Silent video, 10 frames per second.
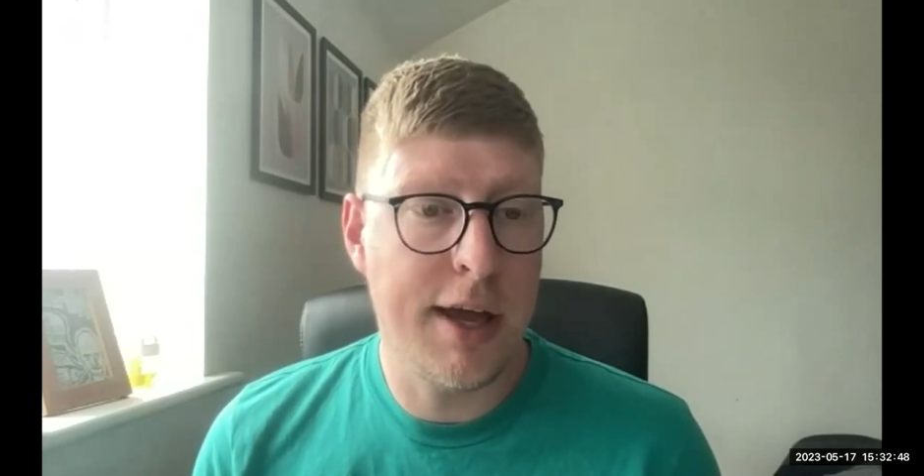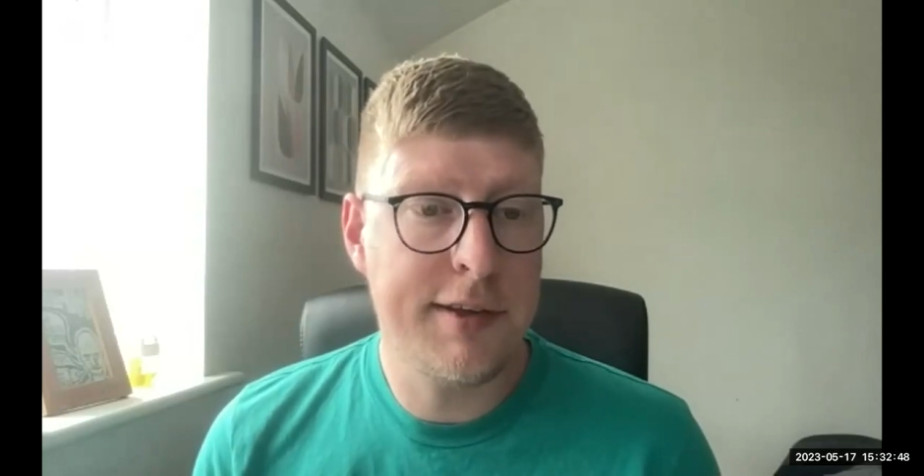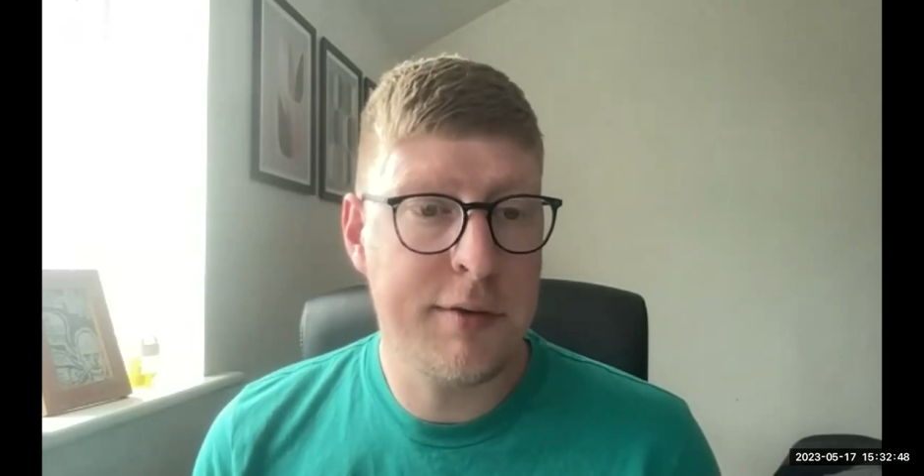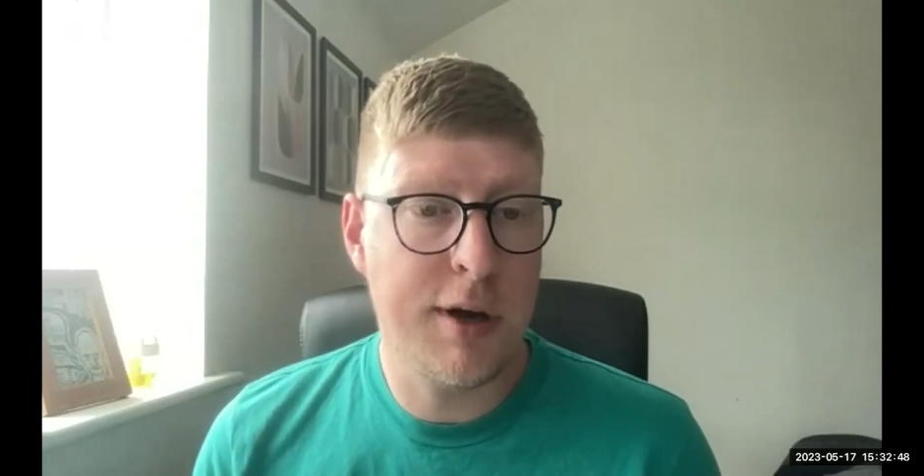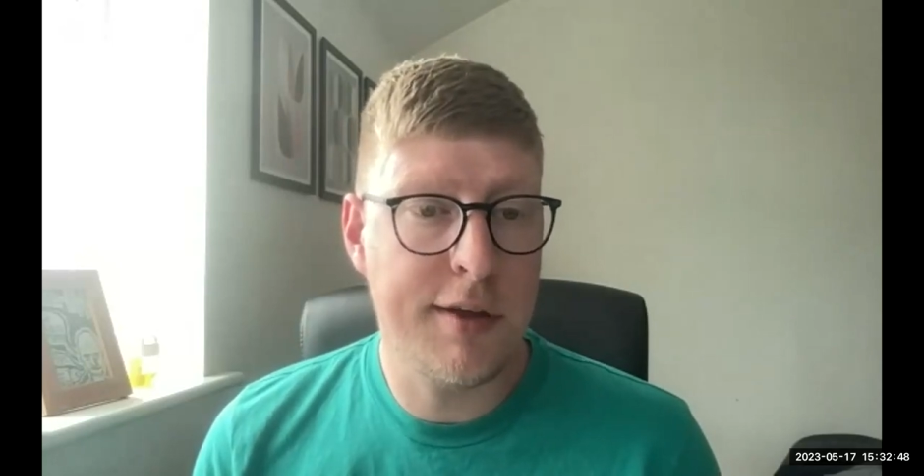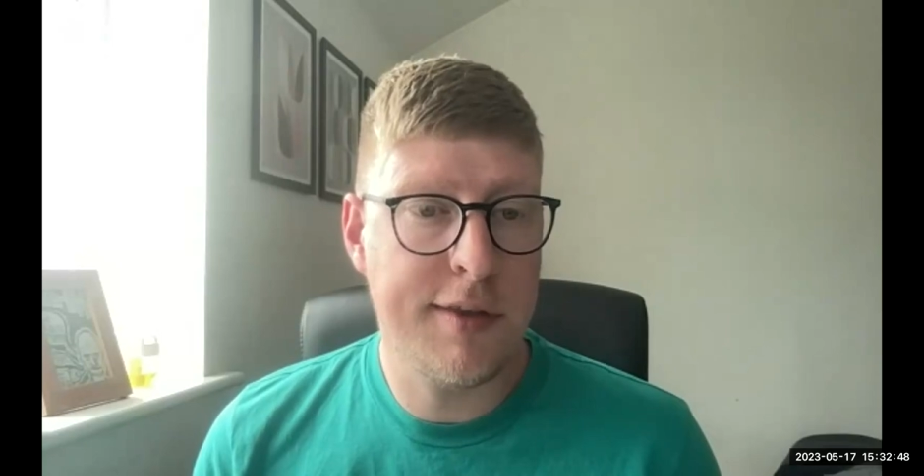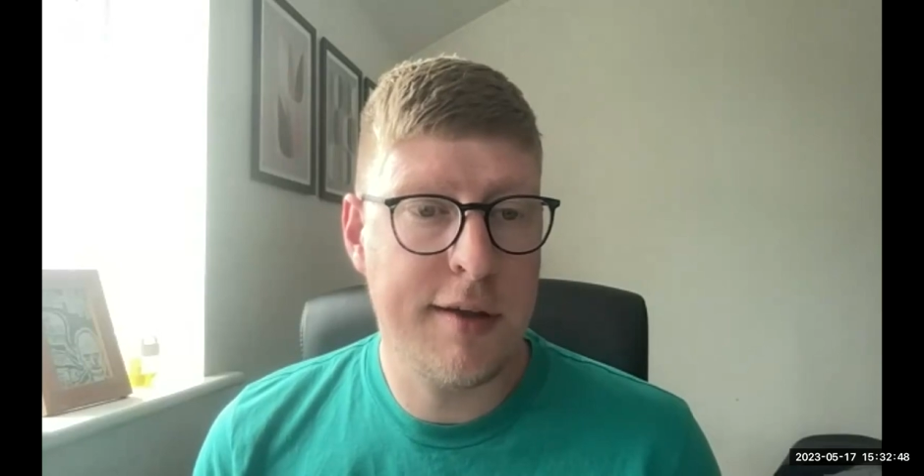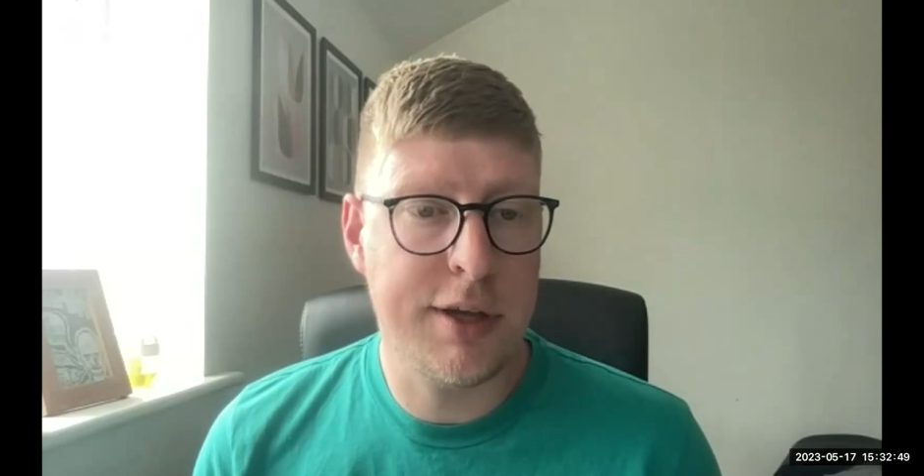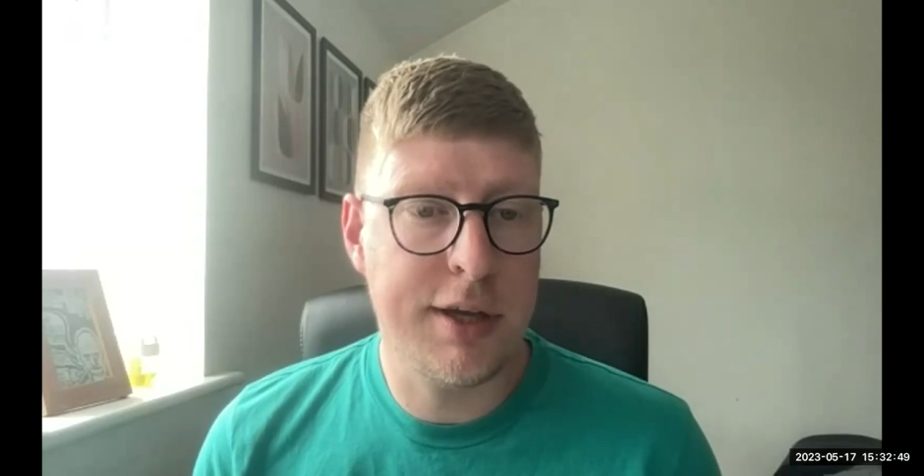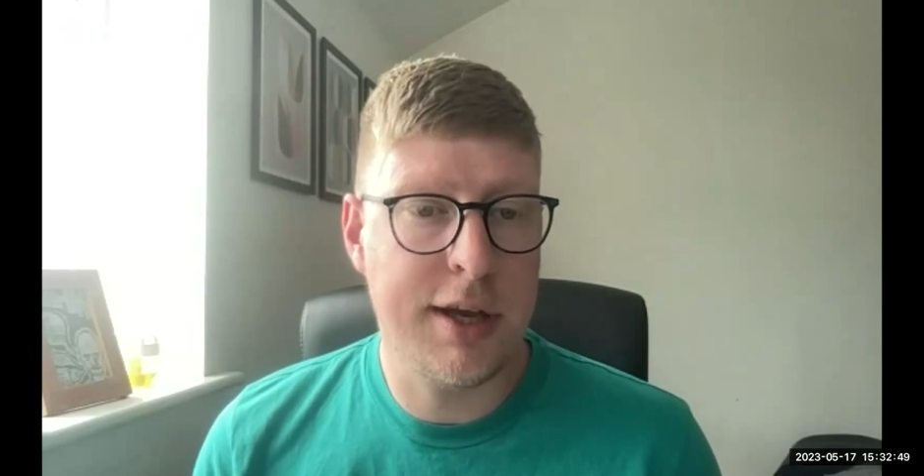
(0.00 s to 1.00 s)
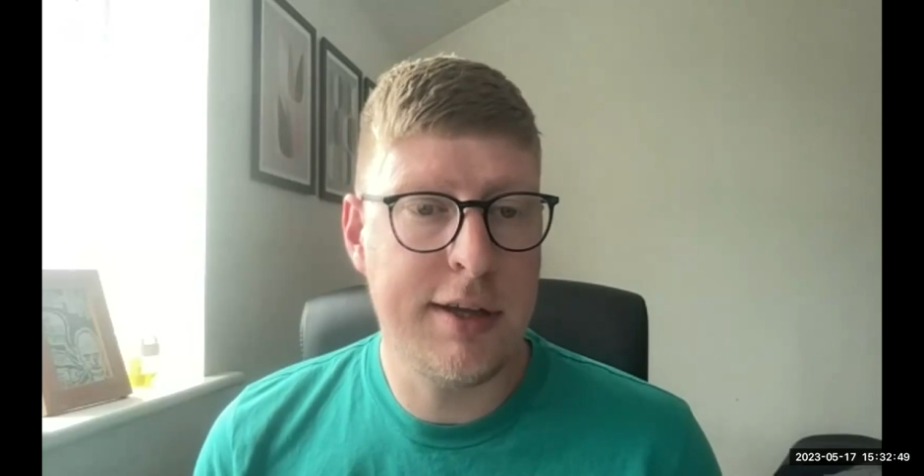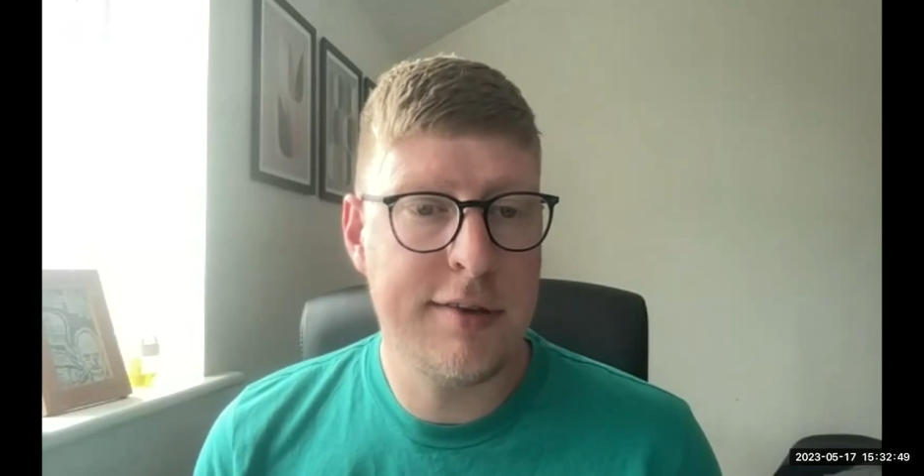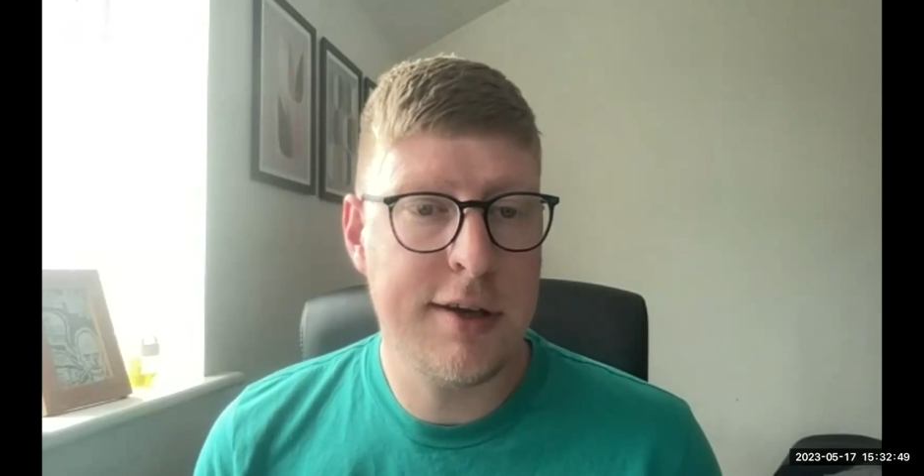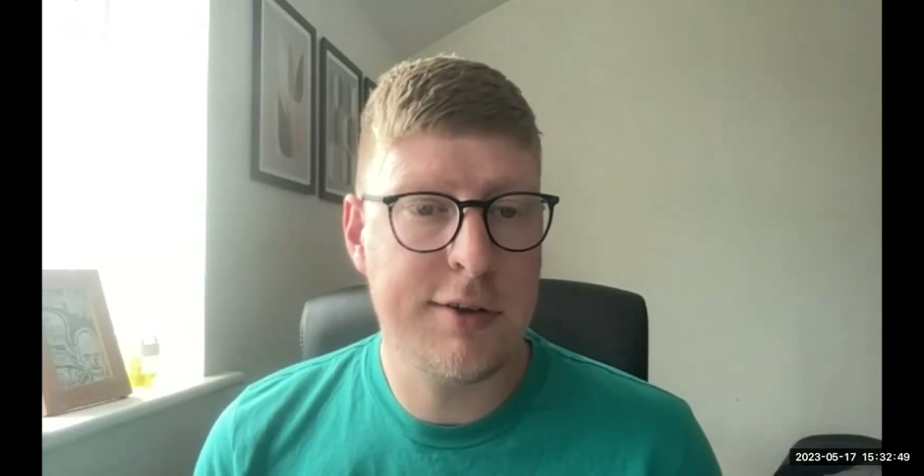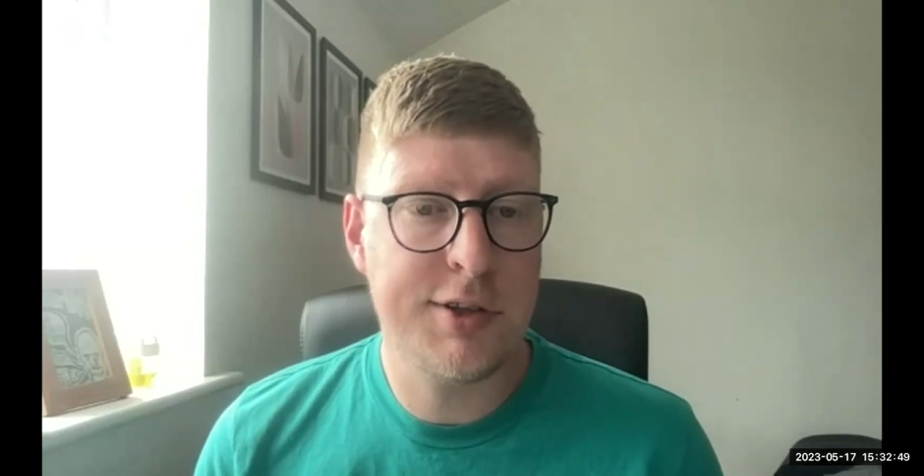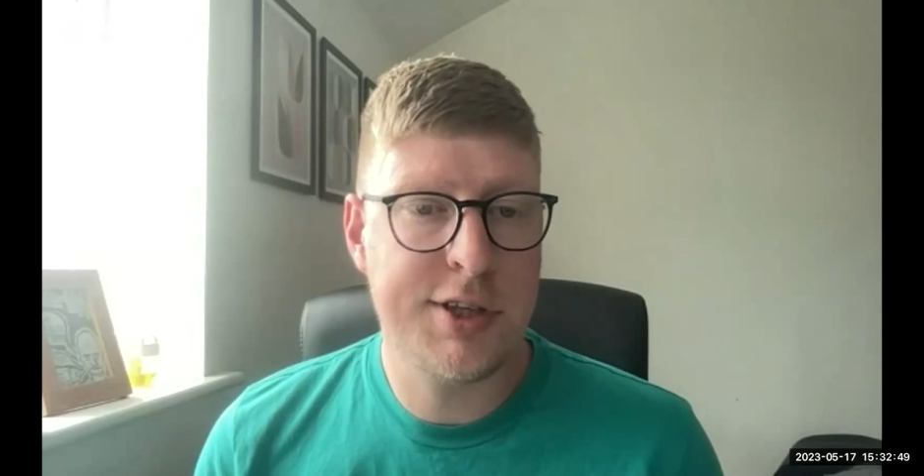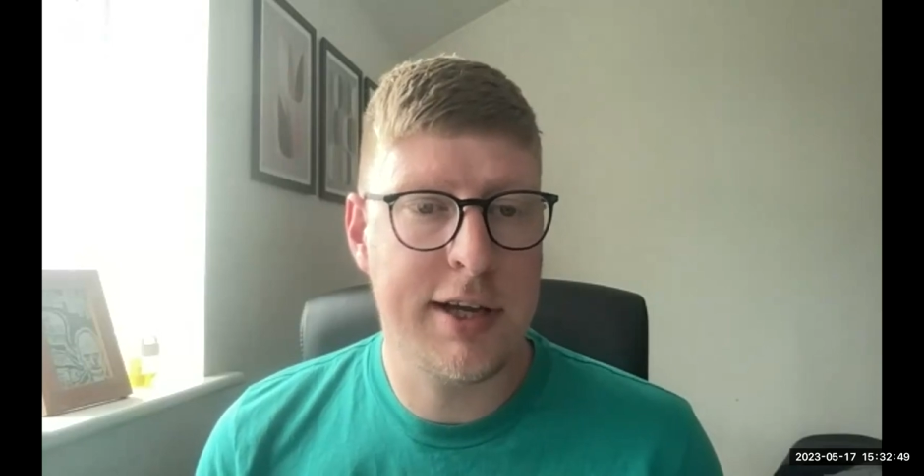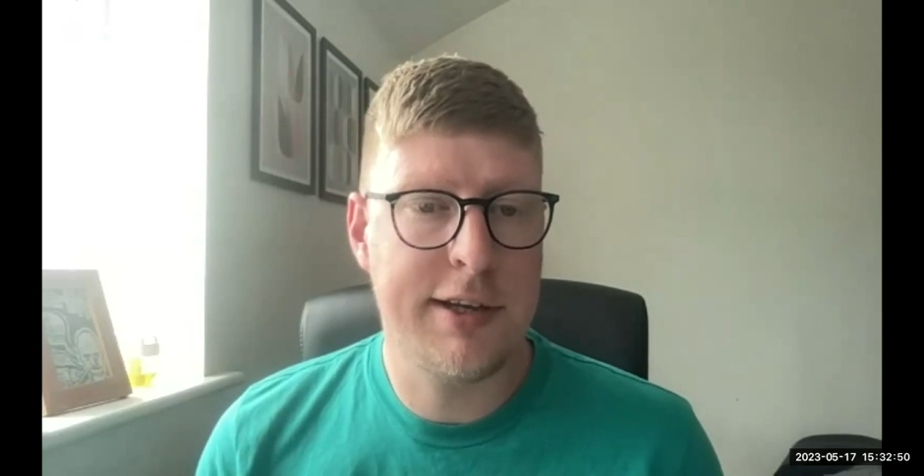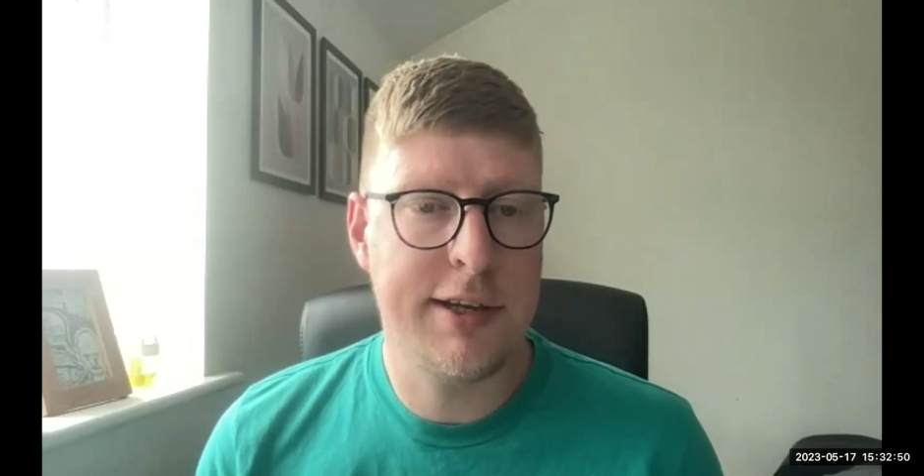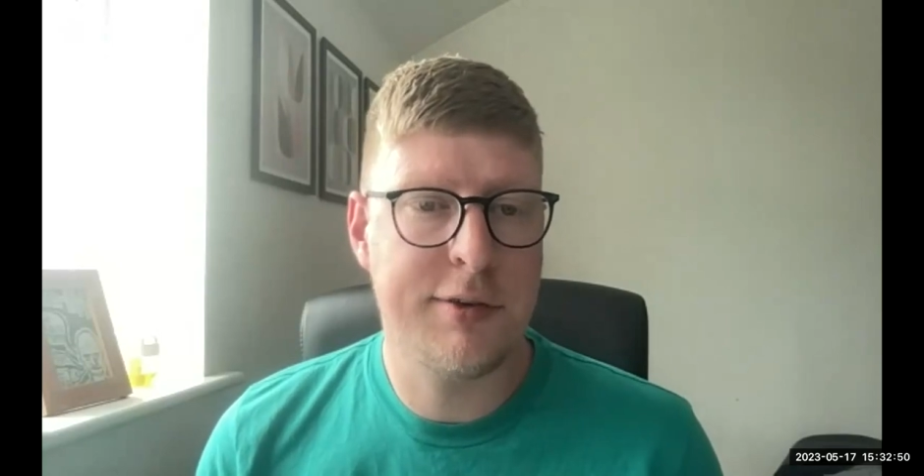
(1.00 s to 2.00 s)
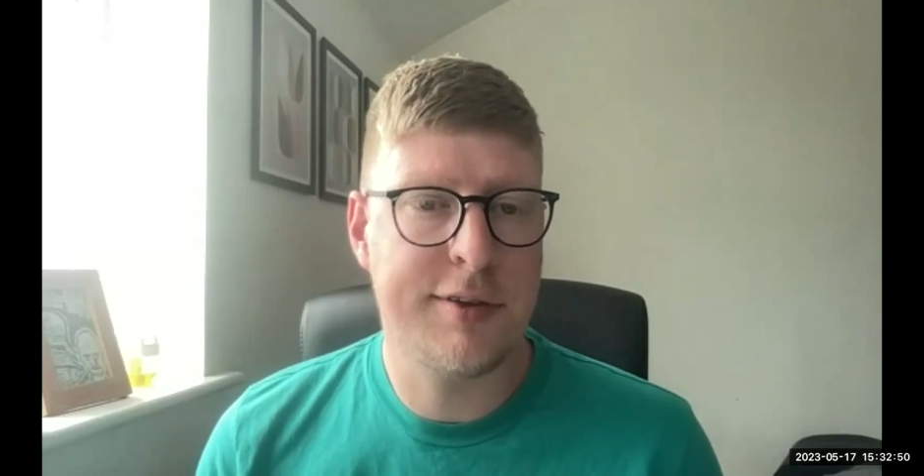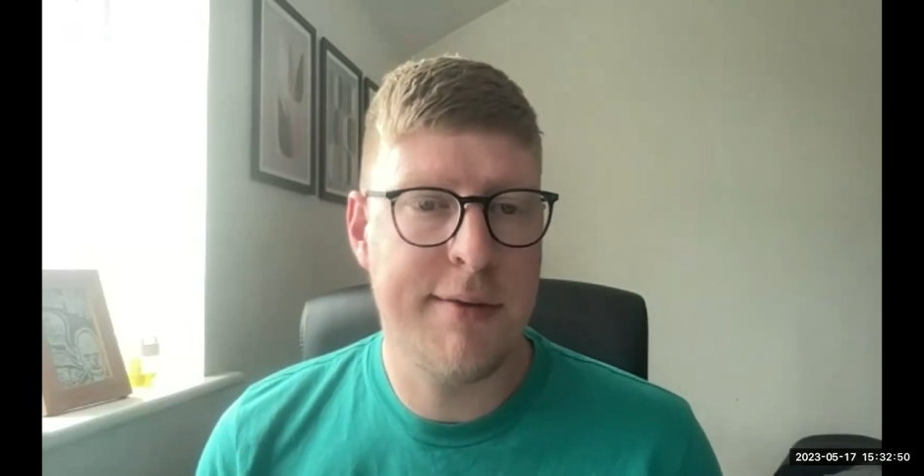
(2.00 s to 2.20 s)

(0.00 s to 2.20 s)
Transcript: Is it worth having an internal checklist or